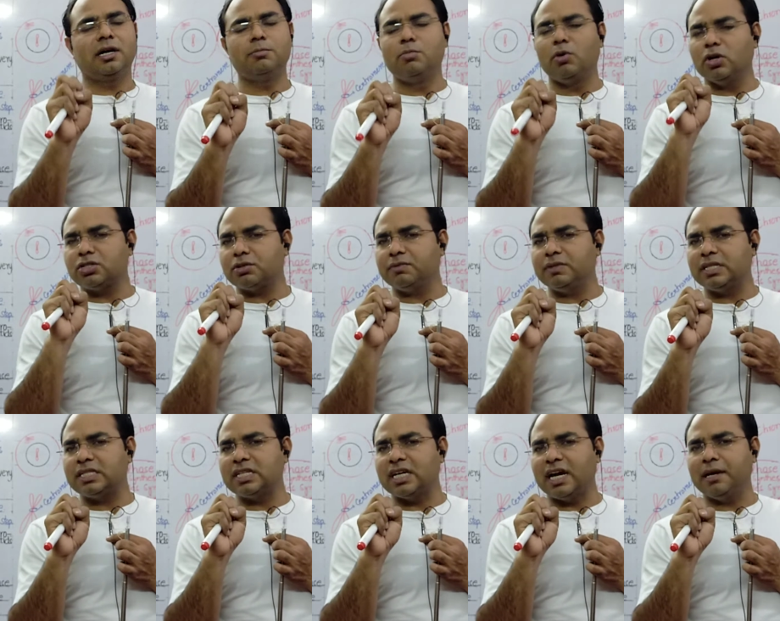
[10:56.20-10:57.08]
Most of
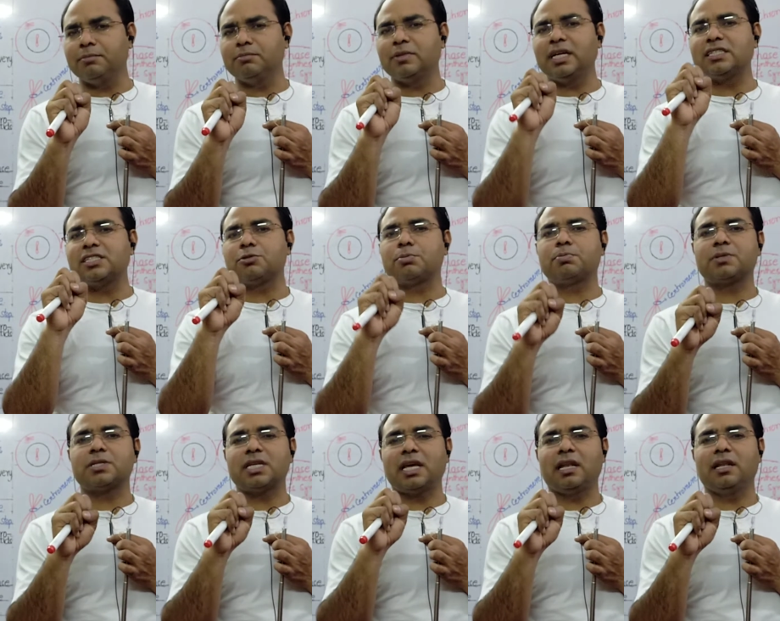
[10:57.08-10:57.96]
the time that
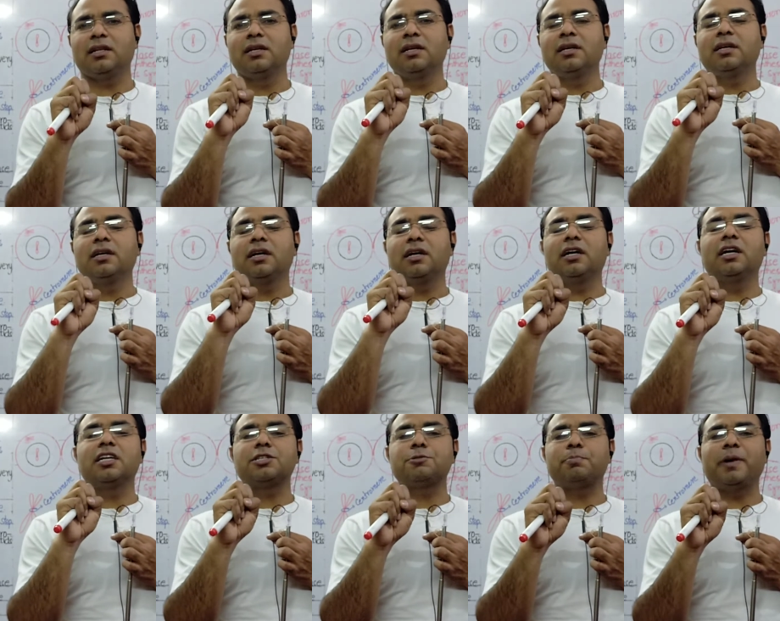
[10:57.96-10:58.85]
cell
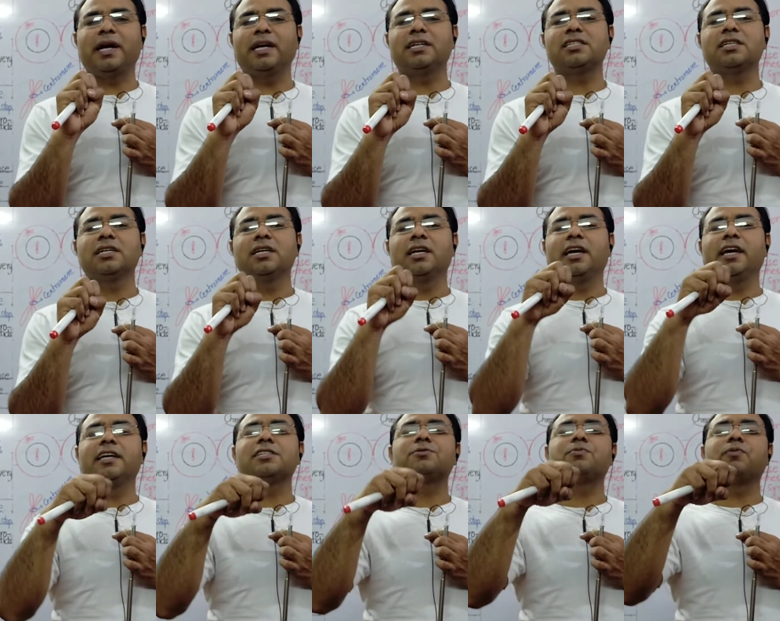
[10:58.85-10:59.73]
spends
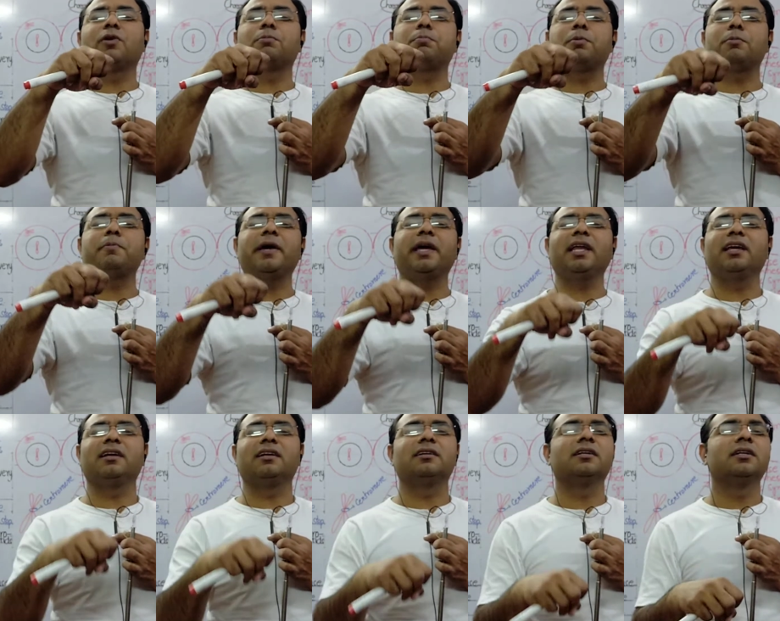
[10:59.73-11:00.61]
is for
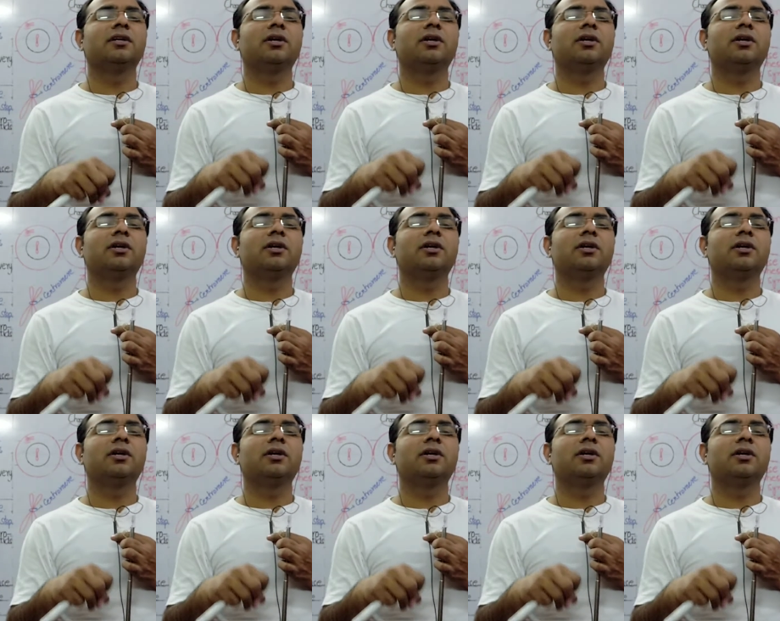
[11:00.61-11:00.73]
preparing